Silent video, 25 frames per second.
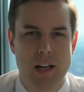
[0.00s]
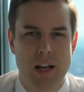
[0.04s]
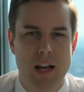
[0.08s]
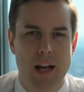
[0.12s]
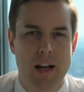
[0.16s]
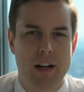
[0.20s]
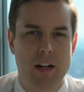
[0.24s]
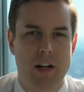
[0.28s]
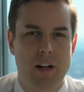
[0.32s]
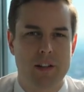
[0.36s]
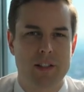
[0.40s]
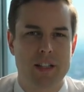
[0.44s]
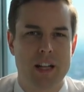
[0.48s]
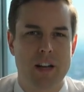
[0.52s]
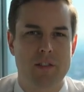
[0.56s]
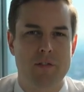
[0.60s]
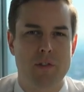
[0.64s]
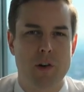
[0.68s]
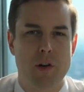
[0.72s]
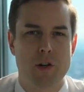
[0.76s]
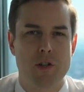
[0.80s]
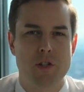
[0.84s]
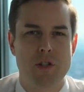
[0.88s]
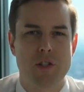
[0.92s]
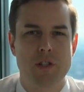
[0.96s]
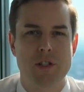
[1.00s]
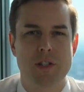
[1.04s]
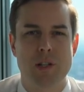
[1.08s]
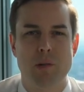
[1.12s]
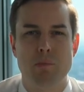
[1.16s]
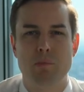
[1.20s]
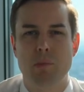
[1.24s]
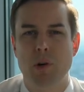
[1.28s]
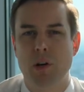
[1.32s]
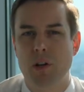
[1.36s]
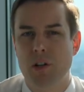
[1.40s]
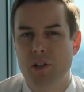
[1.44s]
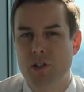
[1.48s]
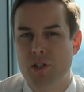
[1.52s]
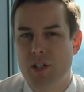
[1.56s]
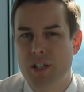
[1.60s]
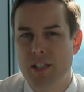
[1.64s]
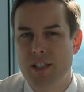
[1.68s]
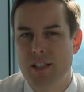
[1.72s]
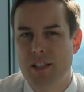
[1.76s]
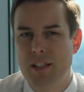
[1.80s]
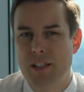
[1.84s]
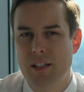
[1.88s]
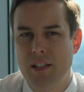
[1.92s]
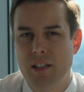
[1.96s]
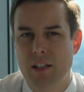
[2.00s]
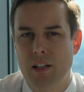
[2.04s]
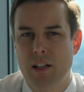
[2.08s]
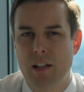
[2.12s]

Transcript: an odd divergence emerges.